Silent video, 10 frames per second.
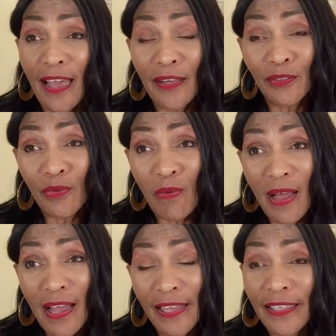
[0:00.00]
I don't know
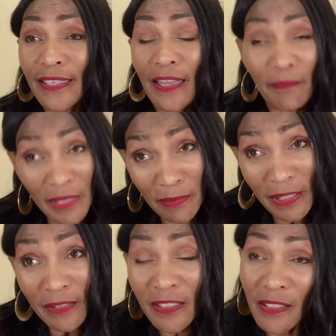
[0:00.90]
why. Yeah,
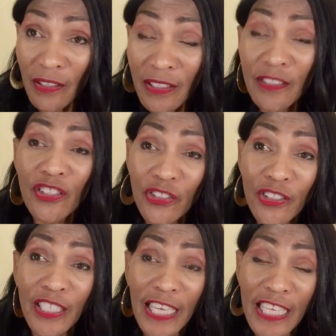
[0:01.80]
maybe it's on
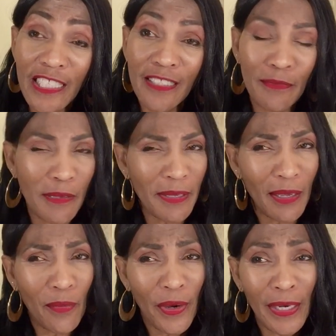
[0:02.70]
certain occasions. Maybe
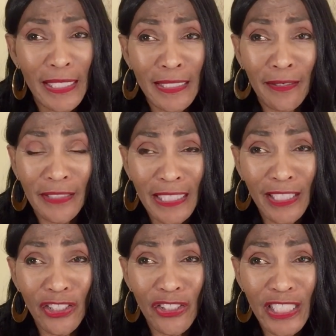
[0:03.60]
I'll wear it as a
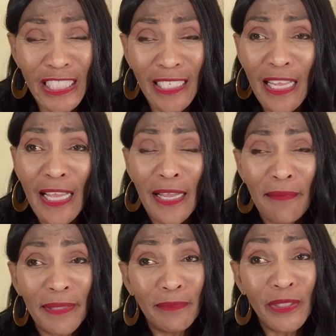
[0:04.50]
signature scent,
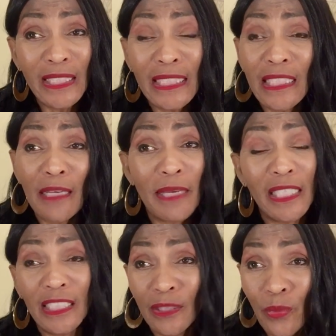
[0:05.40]
but most of the time
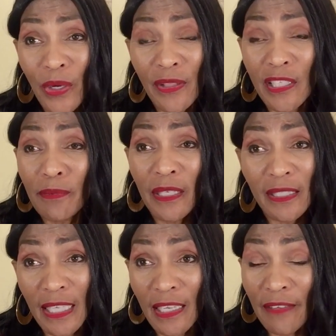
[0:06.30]
I just wear this
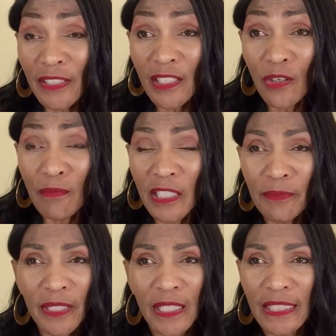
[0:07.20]
because I love it so much
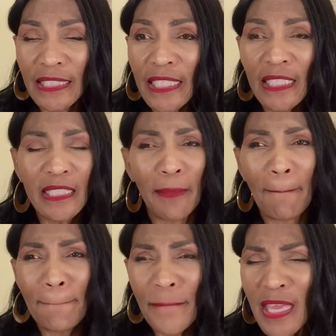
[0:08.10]
because it's a
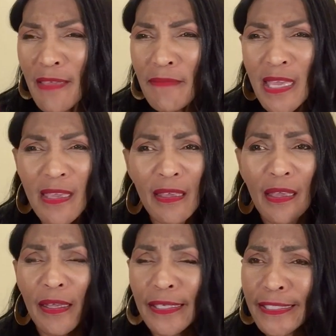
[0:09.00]
beaming
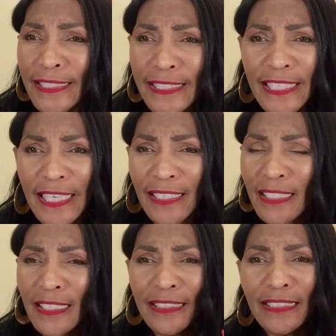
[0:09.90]
scent
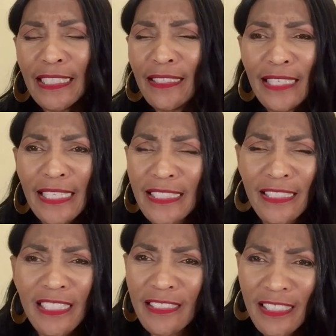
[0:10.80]
that, that's